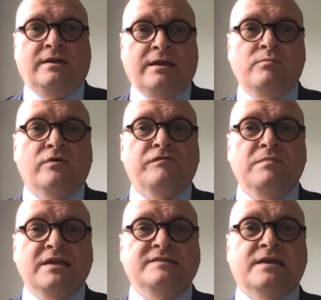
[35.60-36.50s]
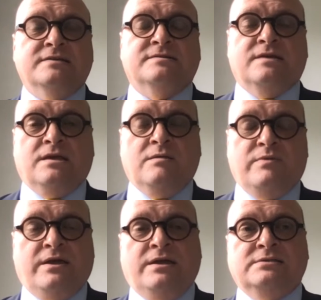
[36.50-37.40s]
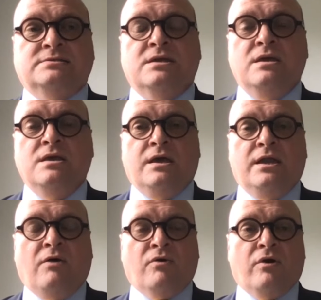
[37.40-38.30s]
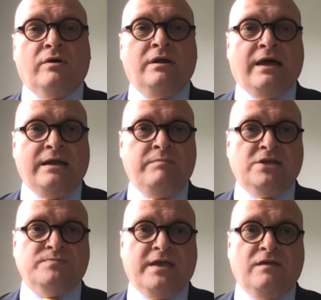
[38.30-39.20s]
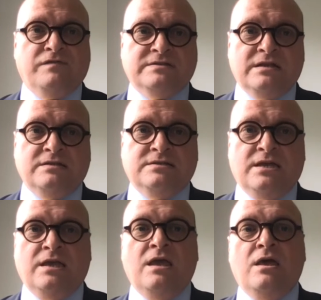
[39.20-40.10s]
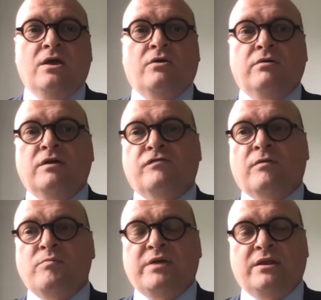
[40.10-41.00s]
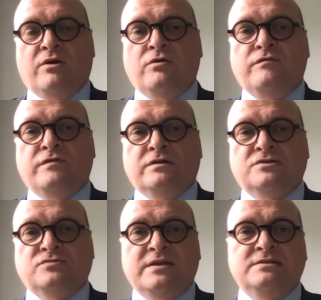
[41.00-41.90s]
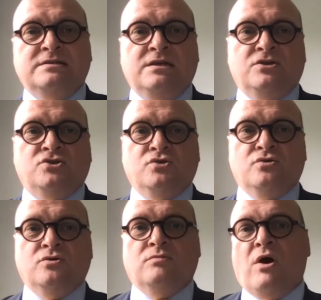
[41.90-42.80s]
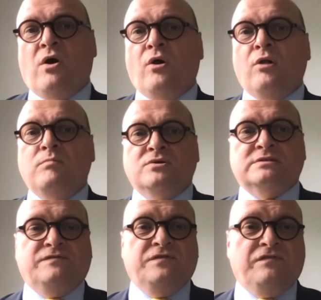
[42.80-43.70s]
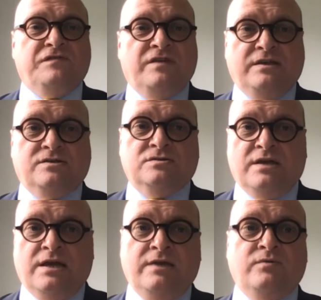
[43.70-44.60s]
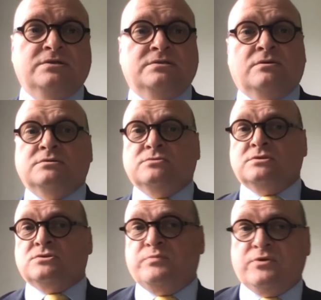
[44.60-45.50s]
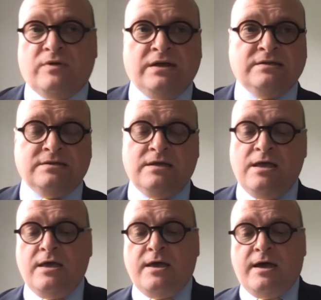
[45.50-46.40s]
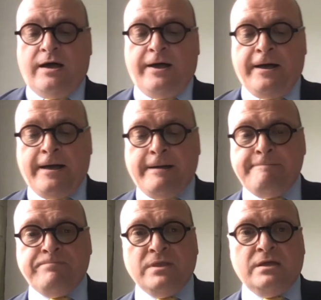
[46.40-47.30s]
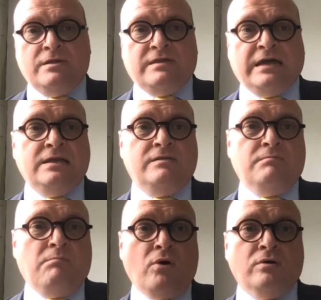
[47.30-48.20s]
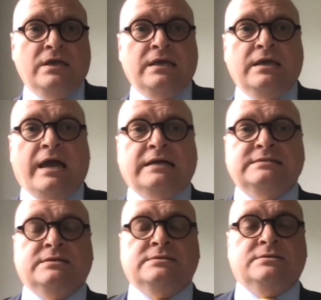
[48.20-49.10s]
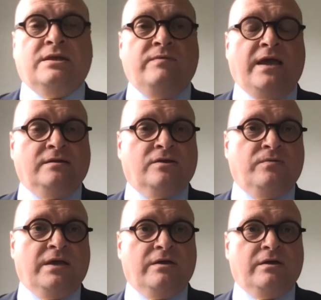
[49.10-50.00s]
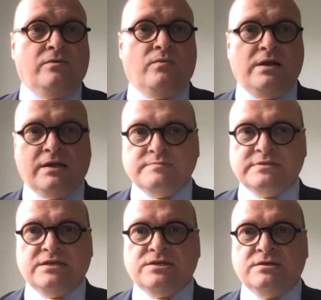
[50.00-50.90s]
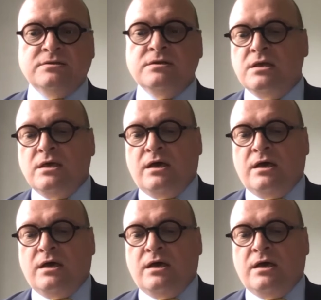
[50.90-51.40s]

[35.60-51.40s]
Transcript: number of meetings taking place in our online matchmaking facility, going from a bit over 20 to almost 50 today, which is also super great. Then in the morning, as yesterday, we had a quick welcome session